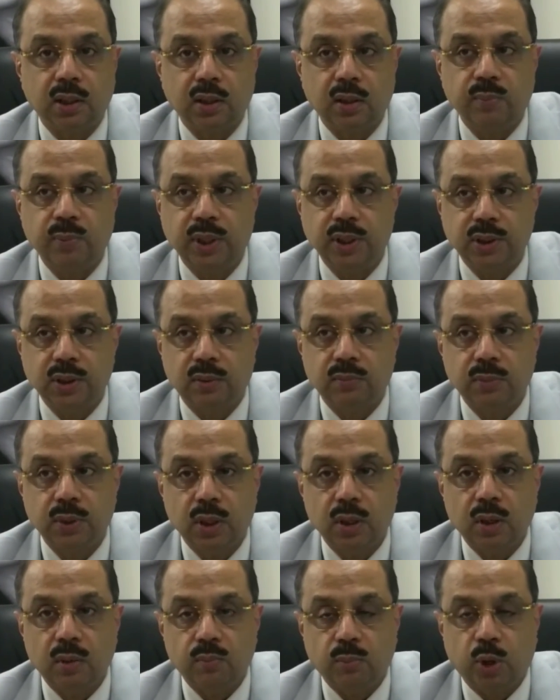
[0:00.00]
and a major
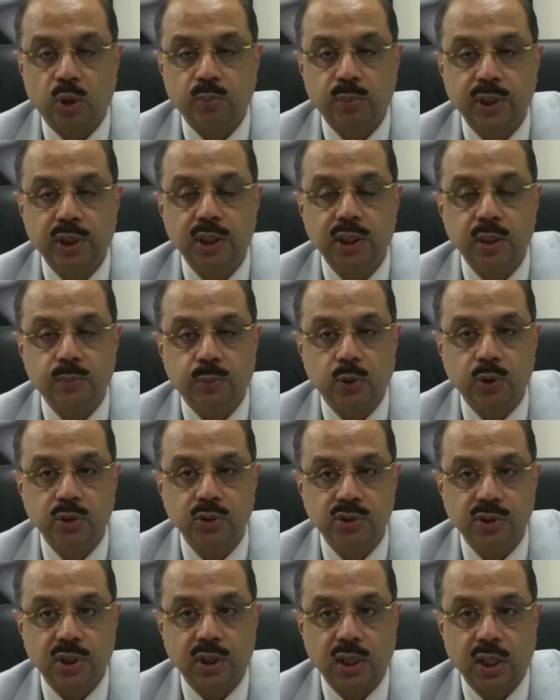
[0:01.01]
morbidity
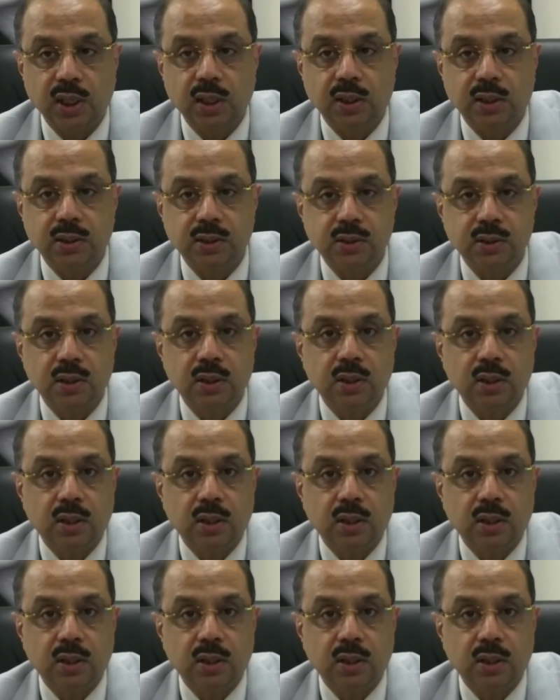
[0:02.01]
producing illness,